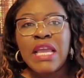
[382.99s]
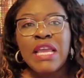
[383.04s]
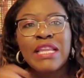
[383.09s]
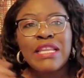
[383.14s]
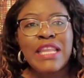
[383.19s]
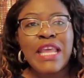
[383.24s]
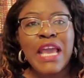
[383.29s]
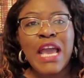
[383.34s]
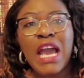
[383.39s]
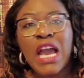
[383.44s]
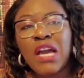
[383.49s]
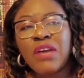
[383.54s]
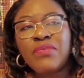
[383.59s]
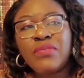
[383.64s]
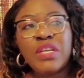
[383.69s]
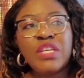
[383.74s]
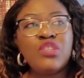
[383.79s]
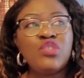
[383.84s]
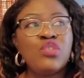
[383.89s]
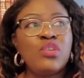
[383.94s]
They have
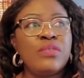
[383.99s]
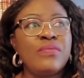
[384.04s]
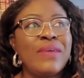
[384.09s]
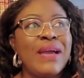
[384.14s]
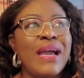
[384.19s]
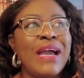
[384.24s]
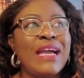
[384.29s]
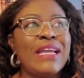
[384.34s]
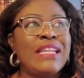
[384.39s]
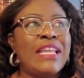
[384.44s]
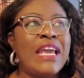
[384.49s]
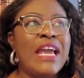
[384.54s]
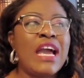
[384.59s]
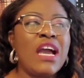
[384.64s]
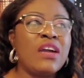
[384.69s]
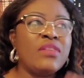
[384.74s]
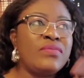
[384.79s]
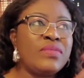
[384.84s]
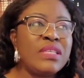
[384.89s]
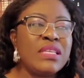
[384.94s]
Range Rover, they
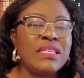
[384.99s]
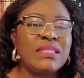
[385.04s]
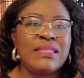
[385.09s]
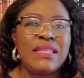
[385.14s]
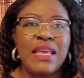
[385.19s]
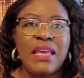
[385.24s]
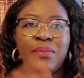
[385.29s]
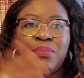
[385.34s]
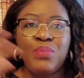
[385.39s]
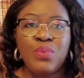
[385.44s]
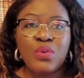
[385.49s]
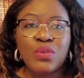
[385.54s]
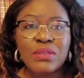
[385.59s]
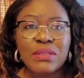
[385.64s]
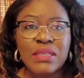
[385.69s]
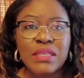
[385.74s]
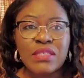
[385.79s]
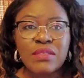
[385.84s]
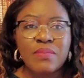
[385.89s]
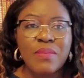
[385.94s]
have this, they build
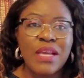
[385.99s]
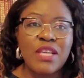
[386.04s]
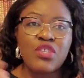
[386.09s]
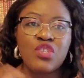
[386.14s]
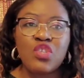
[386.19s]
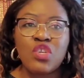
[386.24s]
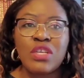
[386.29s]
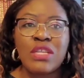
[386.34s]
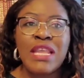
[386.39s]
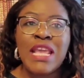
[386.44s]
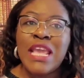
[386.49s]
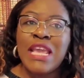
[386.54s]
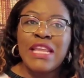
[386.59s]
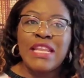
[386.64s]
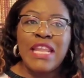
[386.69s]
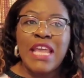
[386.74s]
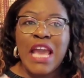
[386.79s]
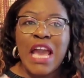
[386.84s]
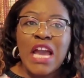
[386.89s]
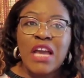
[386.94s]
this mansion,
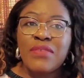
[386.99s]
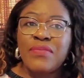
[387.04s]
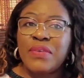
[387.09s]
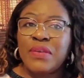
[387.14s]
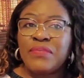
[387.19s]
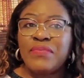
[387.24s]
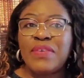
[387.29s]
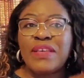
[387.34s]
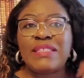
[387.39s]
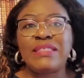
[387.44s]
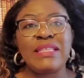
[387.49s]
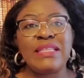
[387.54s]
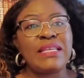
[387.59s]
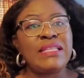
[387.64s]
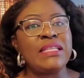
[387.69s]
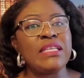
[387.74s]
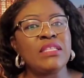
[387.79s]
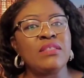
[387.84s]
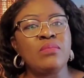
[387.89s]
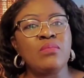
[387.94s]
they have invested
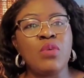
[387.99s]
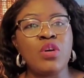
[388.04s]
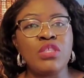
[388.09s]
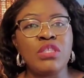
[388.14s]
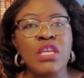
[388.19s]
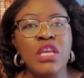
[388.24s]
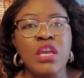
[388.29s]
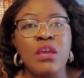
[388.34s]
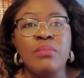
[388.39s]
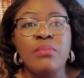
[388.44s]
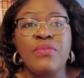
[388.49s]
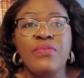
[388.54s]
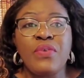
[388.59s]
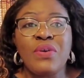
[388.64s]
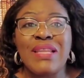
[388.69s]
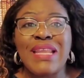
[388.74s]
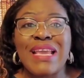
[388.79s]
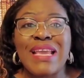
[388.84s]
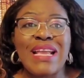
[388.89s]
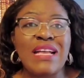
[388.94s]
this much
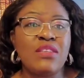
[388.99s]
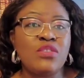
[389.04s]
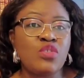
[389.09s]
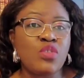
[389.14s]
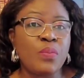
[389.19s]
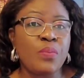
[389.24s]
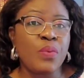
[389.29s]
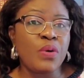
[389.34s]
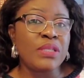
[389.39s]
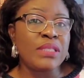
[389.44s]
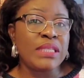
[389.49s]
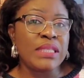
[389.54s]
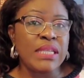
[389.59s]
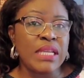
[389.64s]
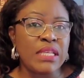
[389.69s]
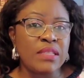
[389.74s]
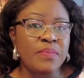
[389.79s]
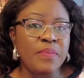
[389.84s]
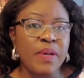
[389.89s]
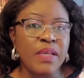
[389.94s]
before they can support the
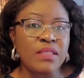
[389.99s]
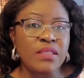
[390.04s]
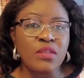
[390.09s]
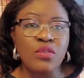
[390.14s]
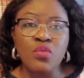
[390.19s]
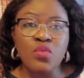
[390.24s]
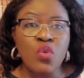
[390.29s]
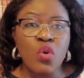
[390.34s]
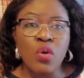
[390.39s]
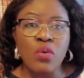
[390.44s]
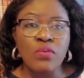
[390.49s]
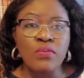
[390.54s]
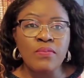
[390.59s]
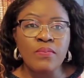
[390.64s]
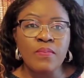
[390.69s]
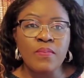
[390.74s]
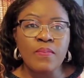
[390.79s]
next person. No.